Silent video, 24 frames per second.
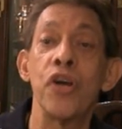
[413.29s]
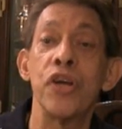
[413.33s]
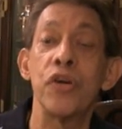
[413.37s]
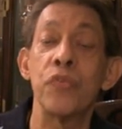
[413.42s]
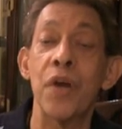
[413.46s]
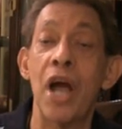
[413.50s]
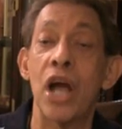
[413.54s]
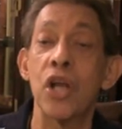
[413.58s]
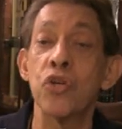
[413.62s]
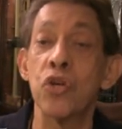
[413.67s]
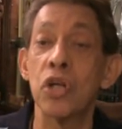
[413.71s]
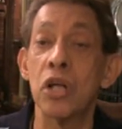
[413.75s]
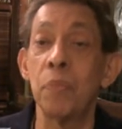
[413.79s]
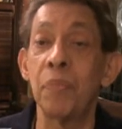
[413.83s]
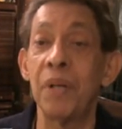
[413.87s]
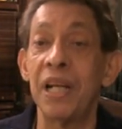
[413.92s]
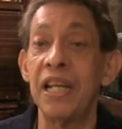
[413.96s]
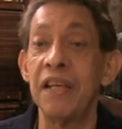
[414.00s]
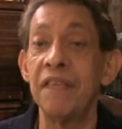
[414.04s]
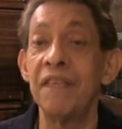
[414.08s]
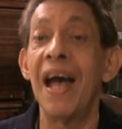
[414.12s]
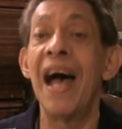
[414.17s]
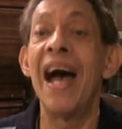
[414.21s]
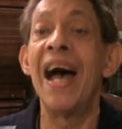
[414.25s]
irrational
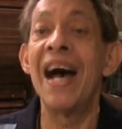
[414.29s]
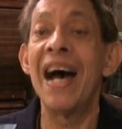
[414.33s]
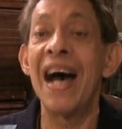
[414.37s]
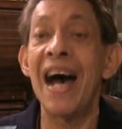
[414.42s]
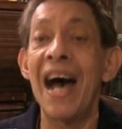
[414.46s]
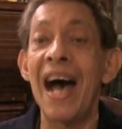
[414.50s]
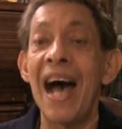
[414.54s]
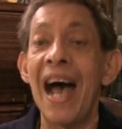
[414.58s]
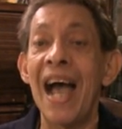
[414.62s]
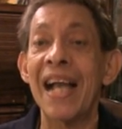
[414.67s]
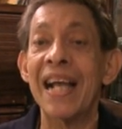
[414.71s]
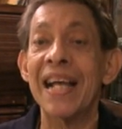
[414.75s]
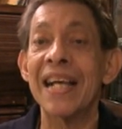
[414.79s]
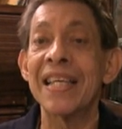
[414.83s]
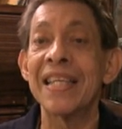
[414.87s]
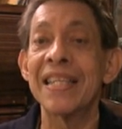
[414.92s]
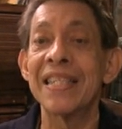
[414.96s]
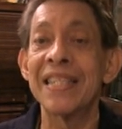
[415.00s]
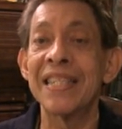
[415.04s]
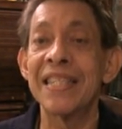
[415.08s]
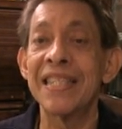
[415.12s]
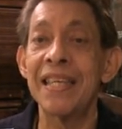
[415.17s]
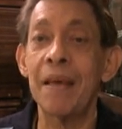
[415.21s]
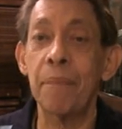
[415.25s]
belief,
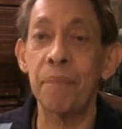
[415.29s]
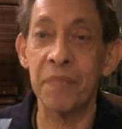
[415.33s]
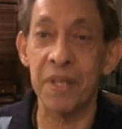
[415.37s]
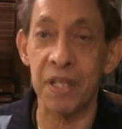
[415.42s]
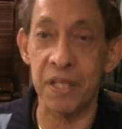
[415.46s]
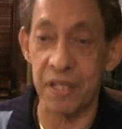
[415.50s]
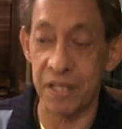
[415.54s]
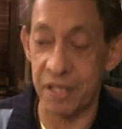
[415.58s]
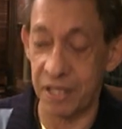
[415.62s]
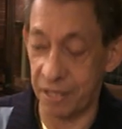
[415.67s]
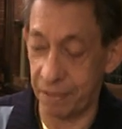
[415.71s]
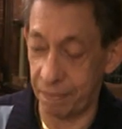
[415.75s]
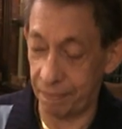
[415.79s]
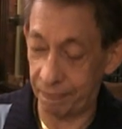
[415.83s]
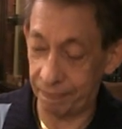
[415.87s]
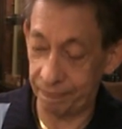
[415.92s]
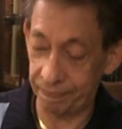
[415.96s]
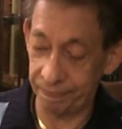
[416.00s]
acceptance.